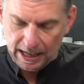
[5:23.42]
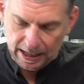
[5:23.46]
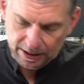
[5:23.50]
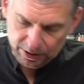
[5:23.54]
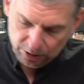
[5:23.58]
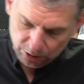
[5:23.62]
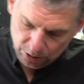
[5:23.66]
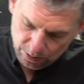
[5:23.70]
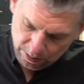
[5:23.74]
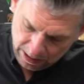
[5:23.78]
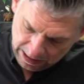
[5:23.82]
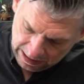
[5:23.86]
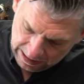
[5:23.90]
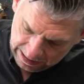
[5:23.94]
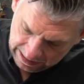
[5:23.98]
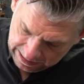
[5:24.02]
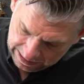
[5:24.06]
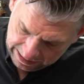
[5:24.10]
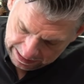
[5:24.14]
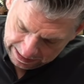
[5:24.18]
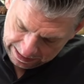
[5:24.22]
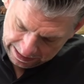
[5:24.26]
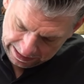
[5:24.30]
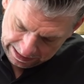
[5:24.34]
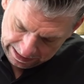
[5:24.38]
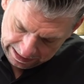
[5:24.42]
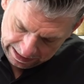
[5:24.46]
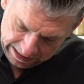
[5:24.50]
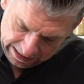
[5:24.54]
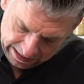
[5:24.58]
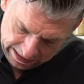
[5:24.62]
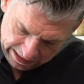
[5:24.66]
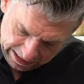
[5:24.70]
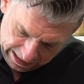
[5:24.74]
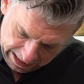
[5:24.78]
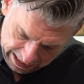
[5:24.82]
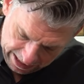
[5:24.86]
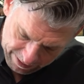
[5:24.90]
on top.
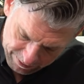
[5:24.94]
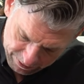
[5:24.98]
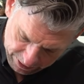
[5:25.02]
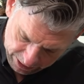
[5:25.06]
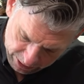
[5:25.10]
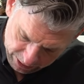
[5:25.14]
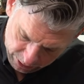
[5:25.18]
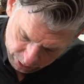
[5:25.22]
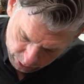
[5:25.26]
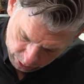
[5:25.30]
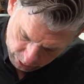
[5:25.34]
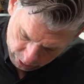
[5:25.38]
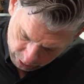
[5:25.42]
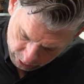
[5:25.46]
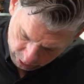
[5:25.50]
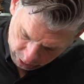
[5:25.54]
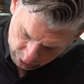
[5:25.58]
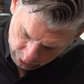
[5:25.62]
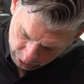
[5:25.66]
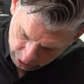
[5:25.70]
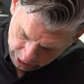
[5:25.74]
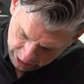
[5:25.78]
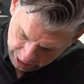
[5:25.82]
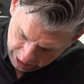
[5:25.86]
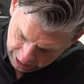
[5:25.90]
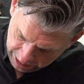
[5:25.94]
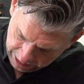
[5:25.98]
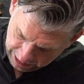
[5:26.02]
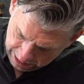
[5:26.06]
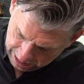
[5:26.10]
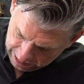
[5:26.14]
Just be generous with it.